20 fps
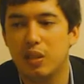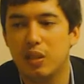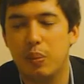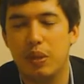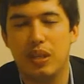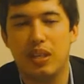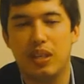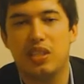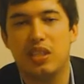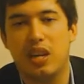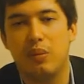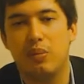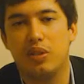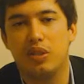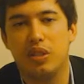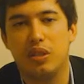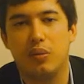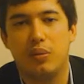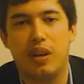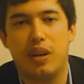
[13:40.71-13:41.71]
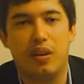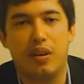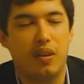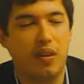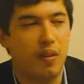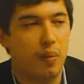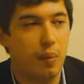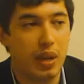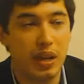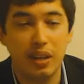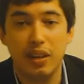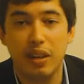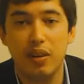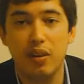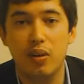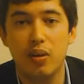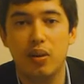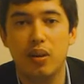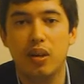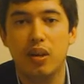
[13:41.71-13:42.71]
It's been a championship round. There'll be
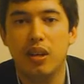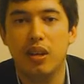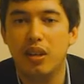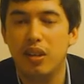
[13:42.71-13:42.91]
no